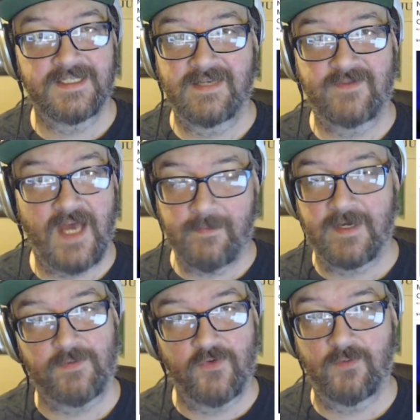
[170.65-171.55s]
have not been
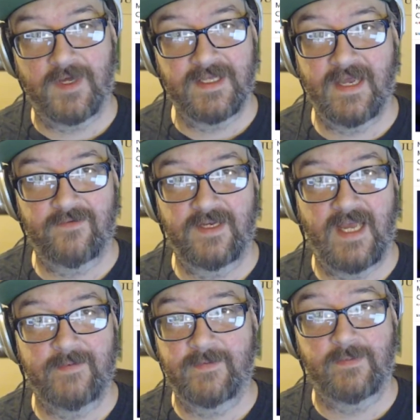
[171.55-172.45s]
approved by the FDA,
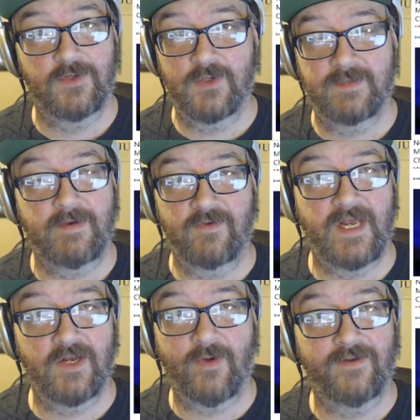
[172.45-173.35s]
but people use them every day to
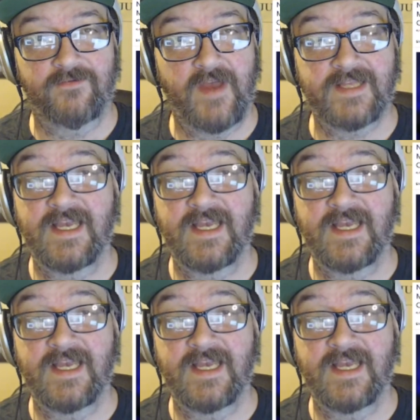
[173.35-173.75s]
great effect.